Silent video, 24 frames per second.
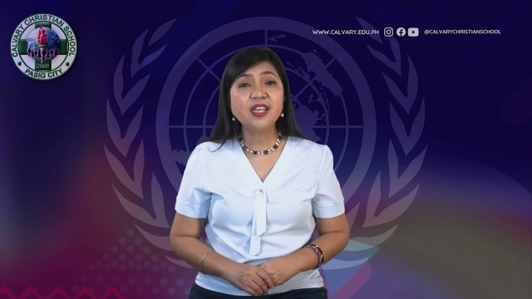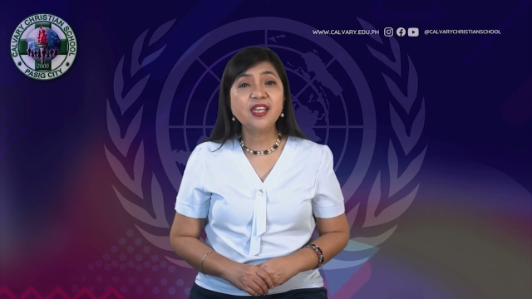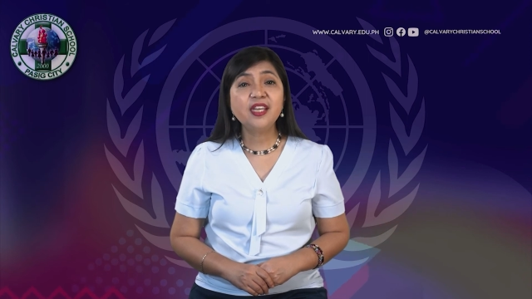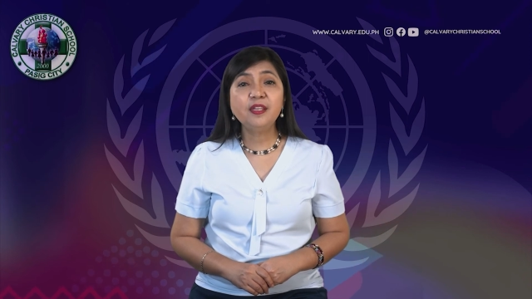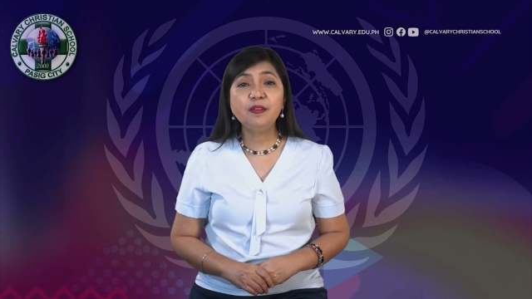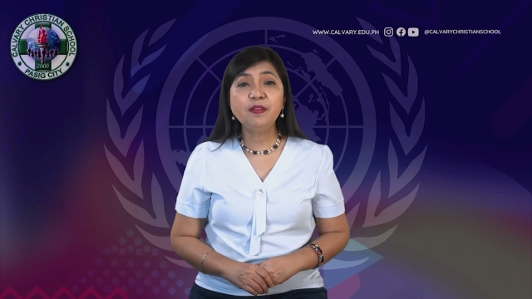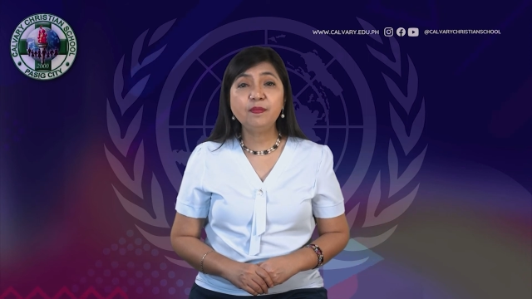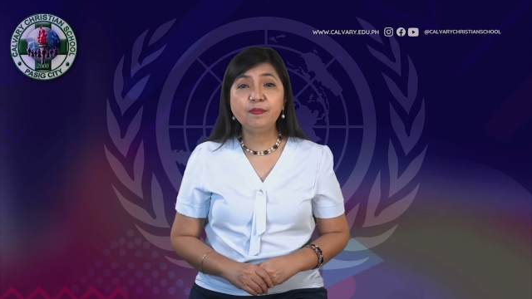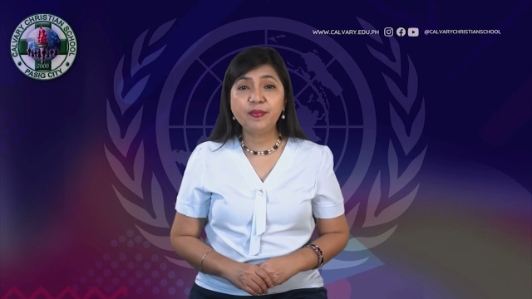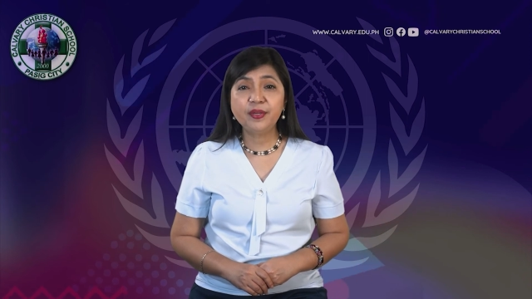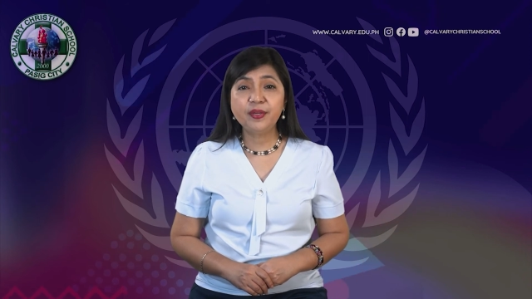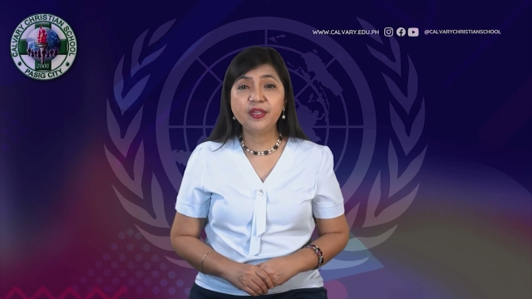
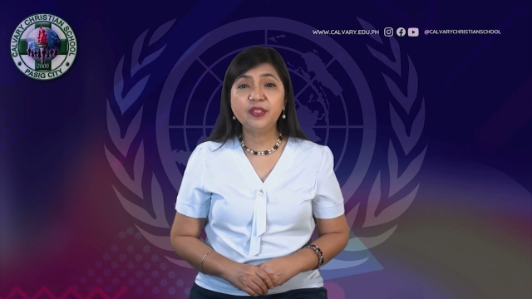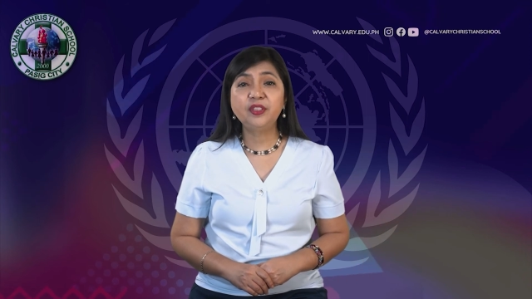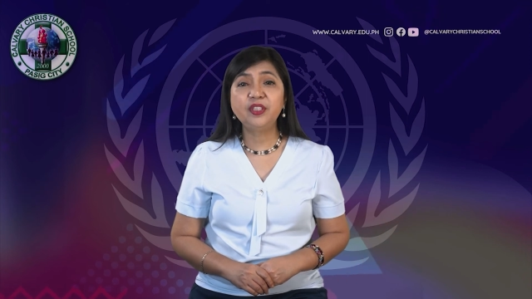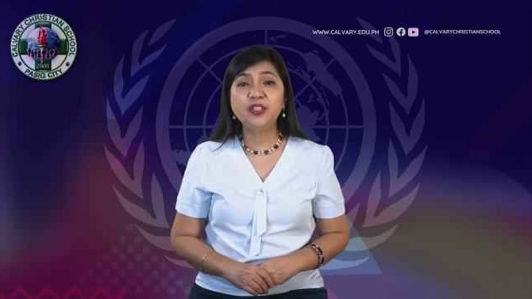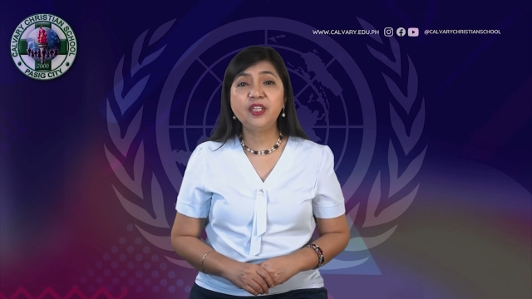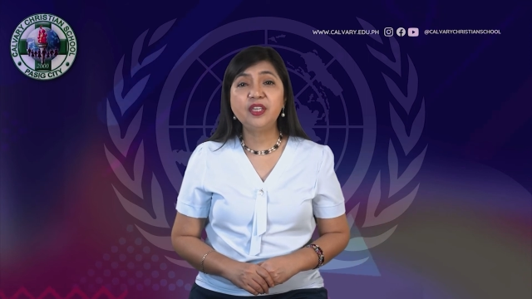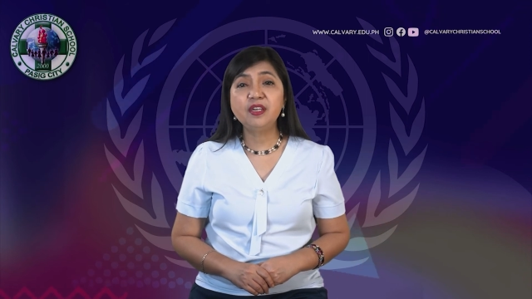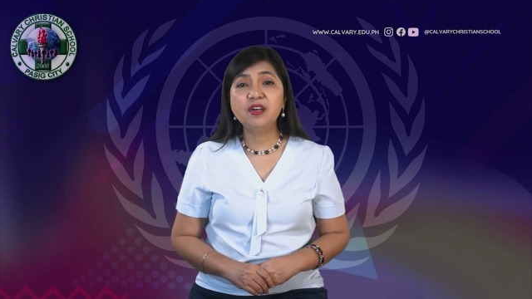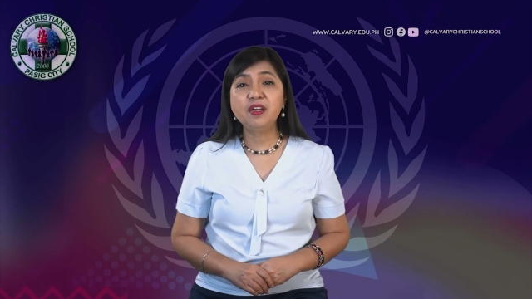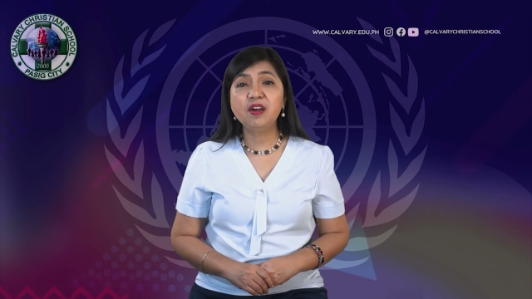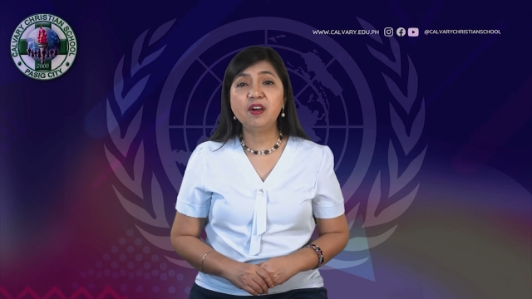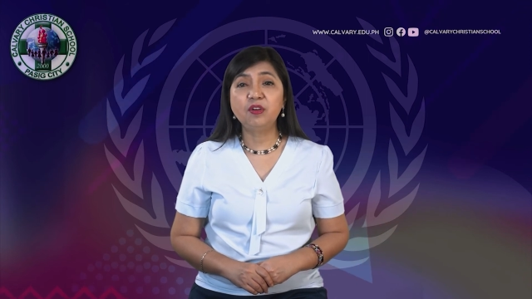in
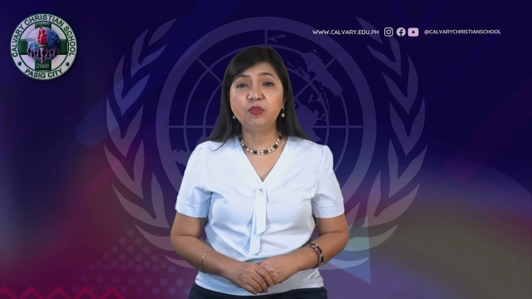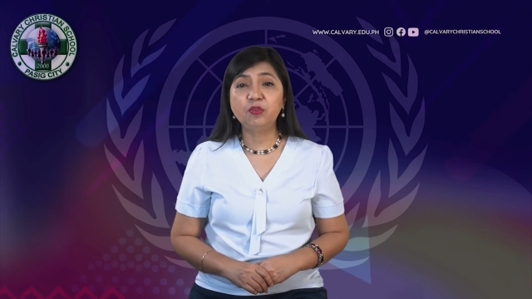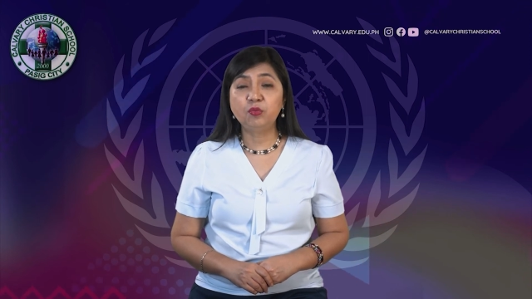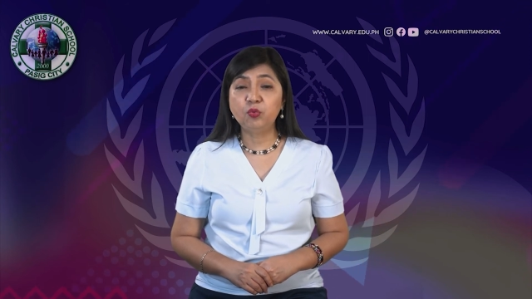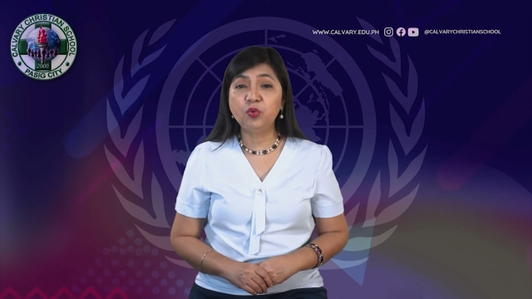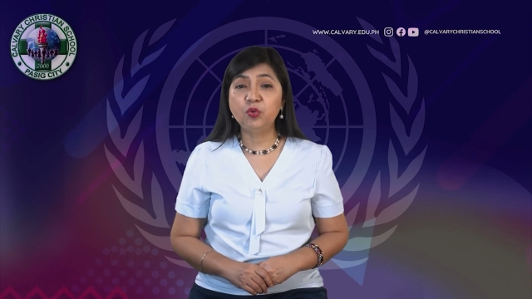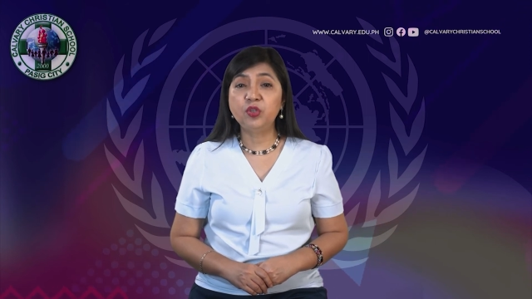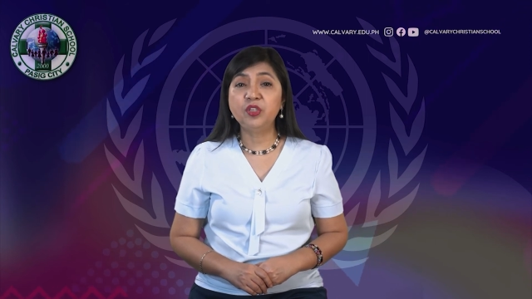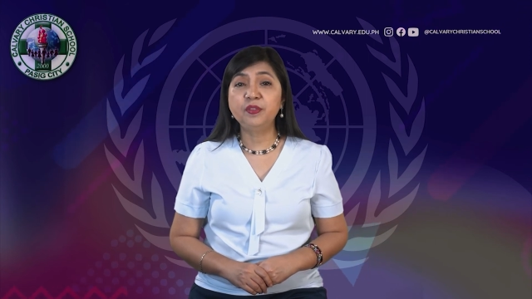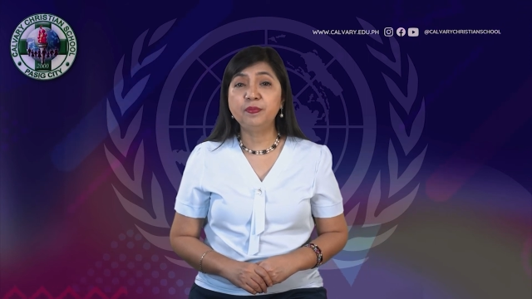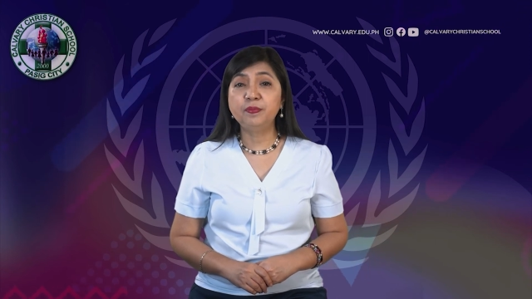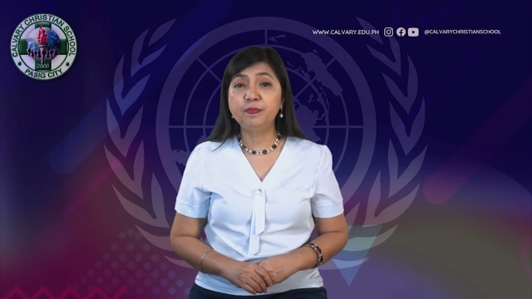building our
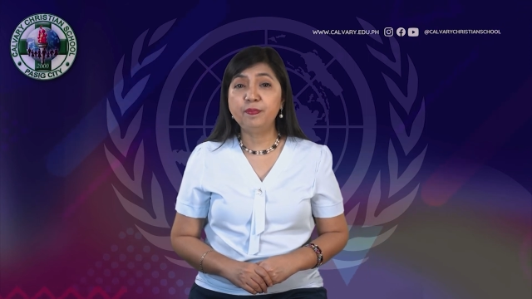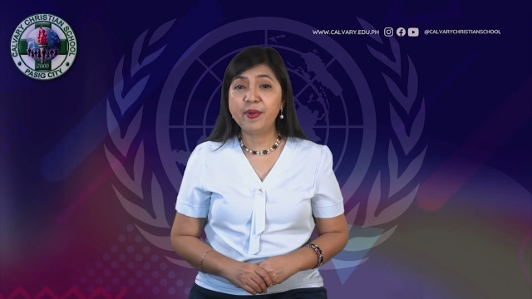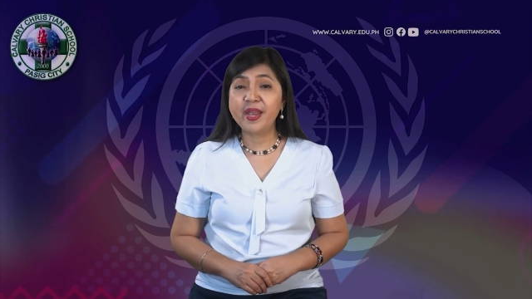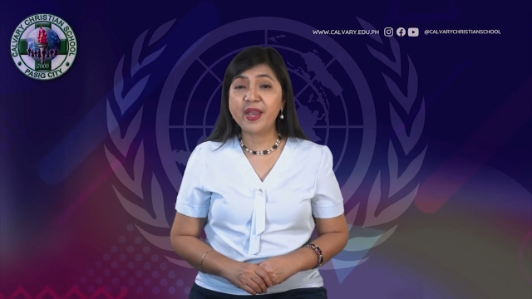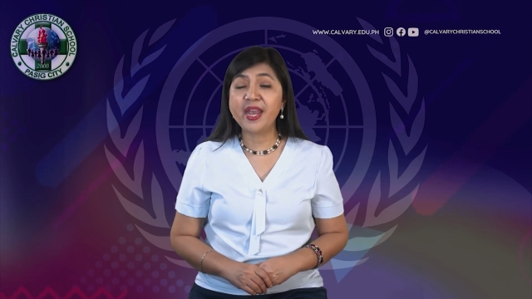world